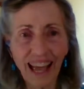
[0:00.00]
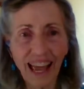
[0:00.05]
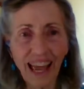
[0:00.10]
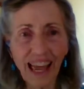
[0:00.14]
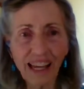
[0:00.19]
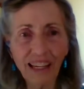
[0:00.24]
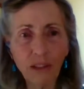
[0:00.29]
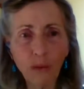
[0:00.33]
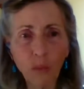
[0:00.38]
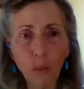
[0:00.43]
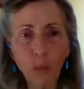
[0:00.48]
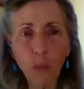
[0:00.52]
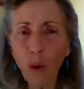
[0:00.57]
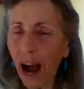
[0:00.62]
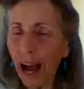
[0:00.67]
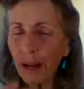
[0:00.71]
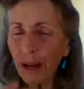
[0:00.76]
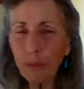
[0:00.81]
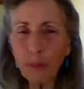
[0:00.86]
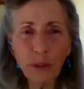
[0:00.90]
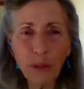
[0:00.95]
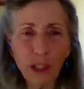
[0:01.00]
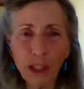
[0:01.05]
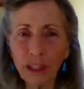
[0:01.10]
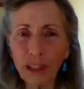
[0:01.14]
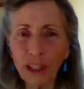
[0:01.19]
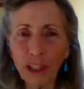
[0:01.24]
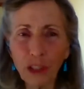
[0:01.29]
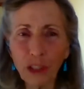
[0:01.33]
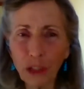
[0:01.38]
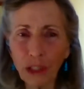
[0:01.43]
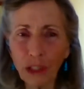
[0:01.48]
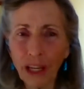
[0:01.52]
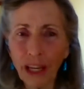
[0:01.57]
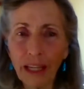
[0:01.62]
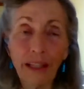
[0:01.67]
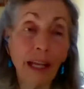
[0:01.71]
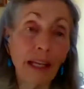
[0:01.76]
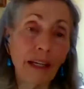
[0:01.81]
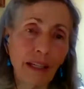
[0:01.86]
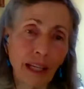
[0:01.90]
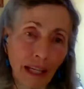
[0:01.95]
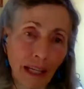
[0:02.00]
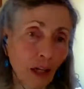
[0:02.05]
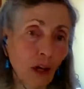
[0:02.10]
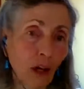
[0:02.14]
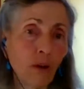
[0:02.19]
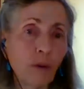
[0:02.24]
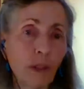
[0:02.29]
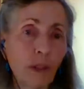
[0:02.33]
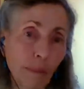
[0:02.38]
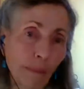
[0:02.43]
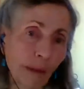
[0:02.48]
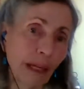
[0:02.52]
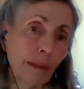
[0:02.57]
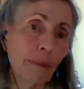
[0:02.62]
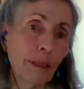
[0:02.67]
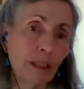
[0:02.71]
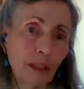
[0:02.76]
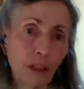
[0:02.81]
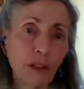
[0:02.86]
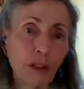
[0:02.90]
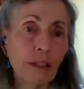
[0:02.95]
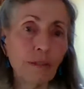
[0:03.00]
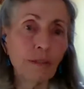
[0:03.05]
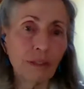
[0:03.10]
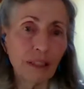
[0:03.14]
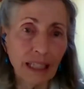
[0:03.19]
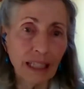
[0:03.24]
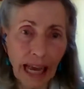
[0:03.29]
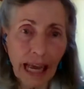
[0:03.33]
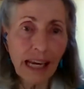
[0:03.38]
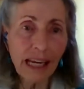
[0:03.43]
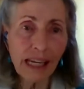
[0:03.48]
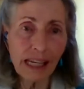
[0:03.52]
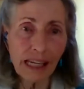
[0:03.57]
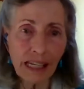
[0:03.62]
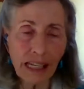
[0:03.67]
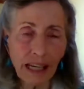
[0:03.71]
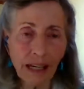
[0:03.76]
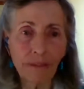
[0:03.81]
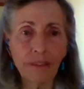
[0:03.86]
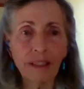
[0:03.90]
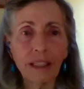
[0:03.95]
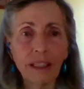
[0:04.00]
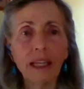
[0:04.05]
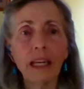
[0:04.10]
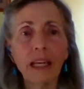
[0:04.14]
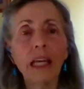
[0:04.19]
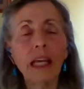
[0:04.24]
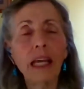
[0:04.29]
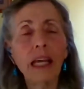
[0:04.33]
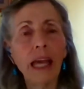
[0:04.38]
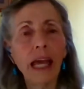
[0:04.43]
And why would and then the babies don't even get any of it.